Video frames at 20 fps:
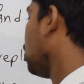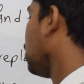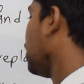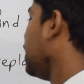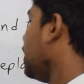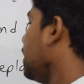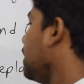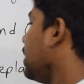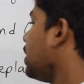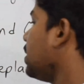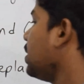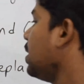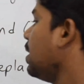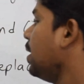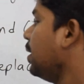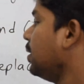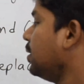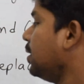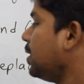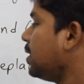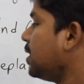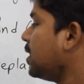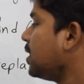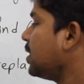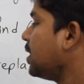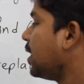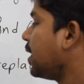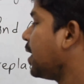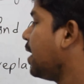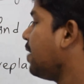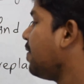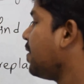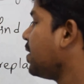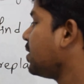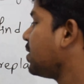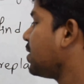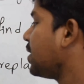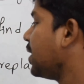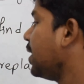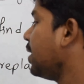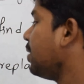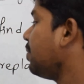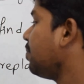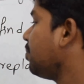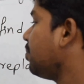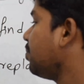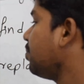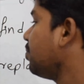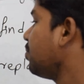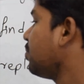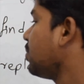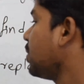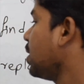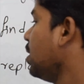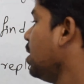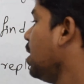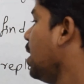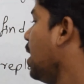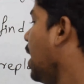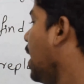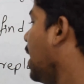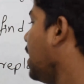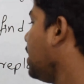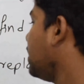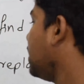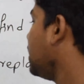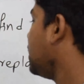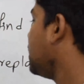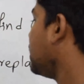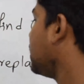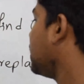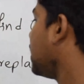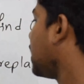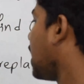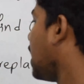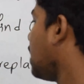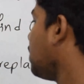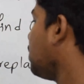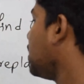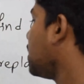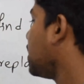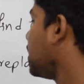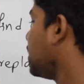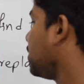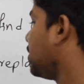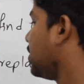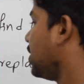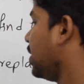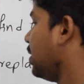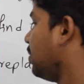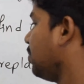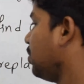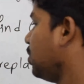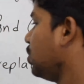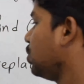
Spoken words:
here this is the given string and this is the converted string.